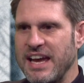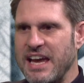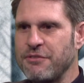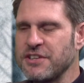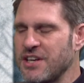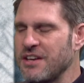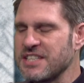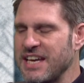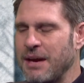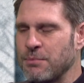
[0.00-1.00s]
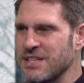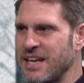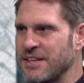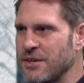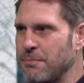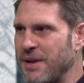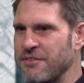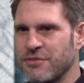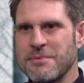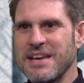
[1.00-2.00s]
every chance he had was laid on a plate for him.